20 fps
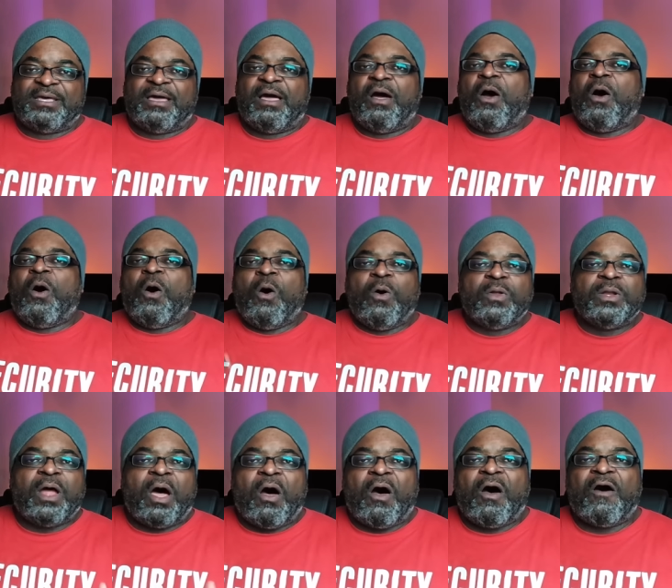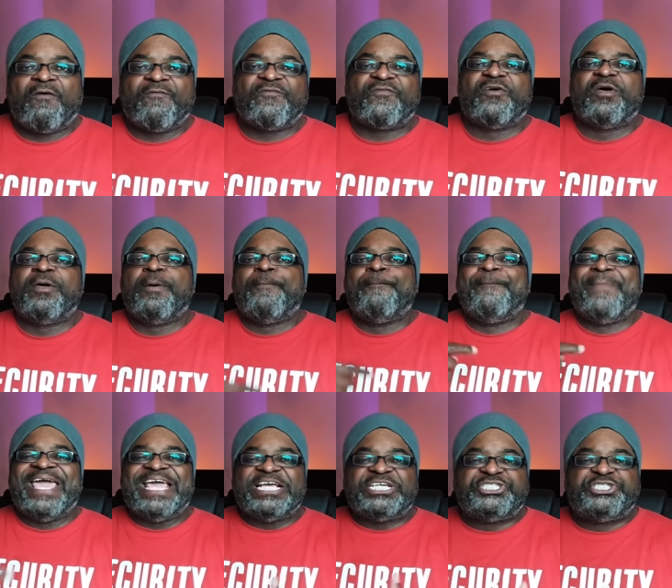Hold off.
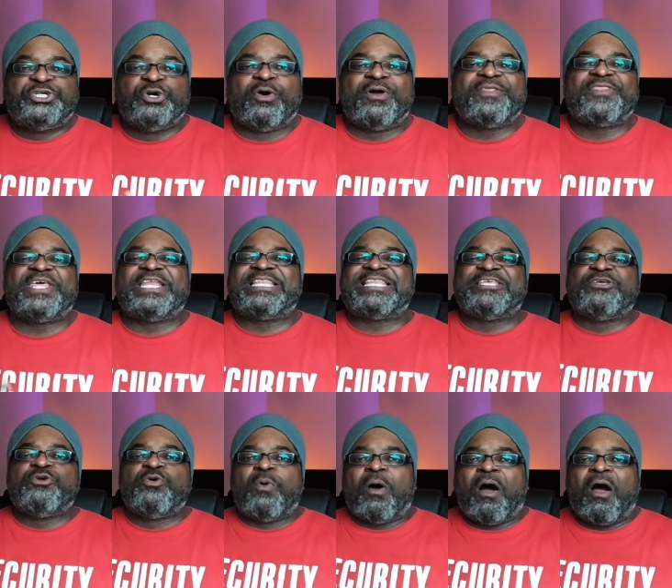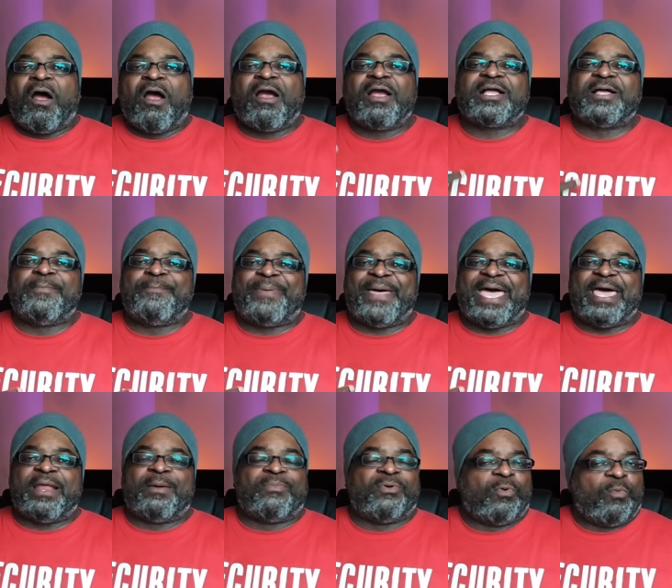Make sure that you are
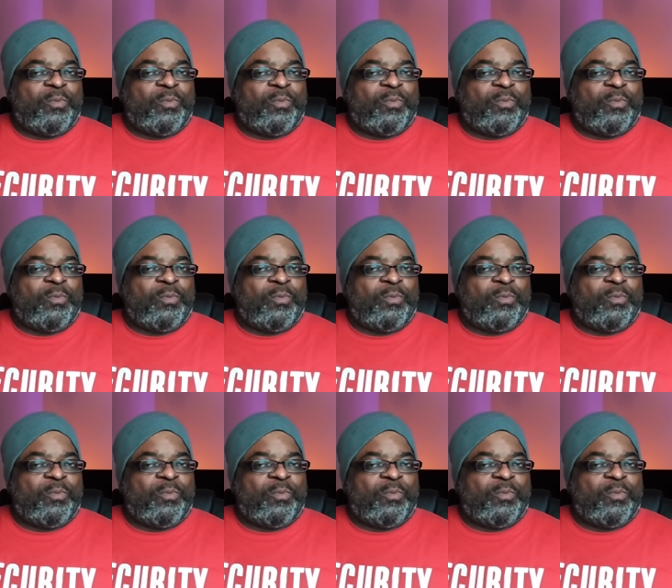compatible.